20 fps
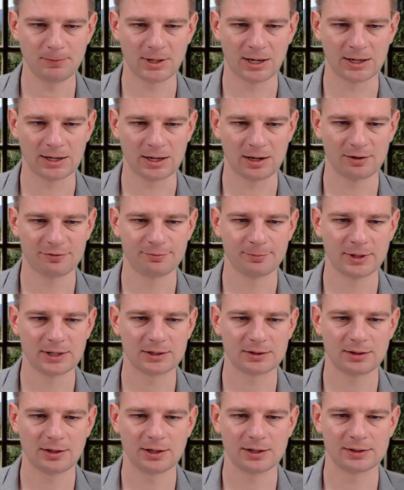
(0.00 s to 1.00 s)
I have my
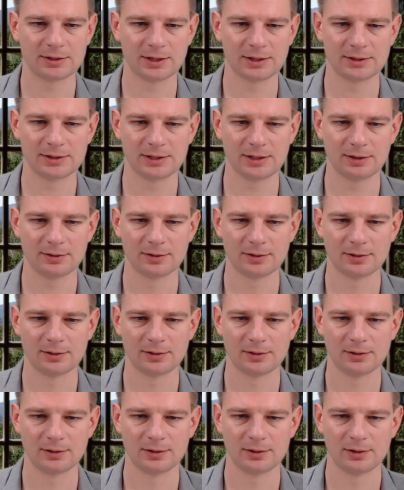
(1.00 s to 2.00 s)
client ID.
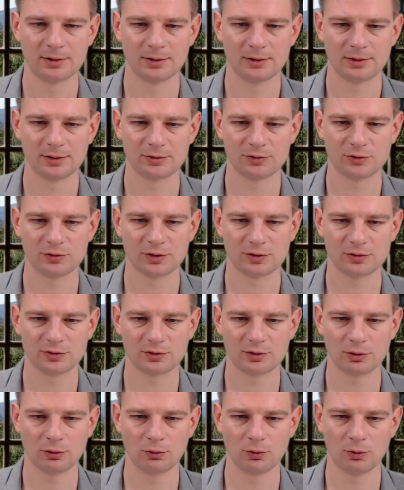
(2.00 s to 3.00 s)
Let's
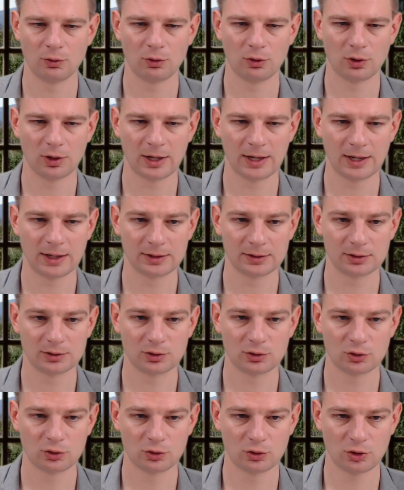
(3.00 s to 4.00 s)
just go and
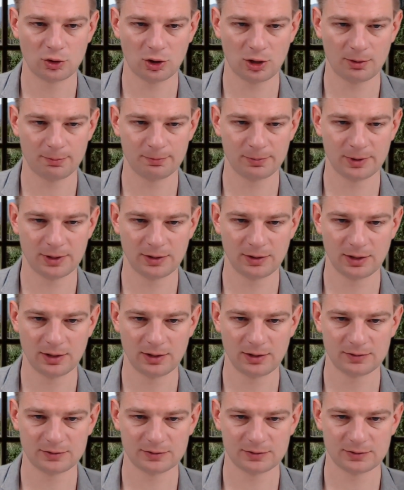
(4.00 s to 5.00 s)
copy
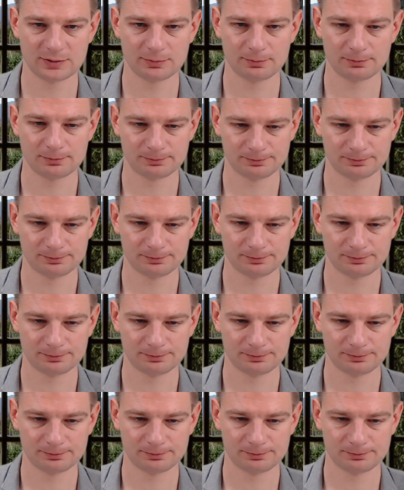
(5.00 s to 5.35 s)
this.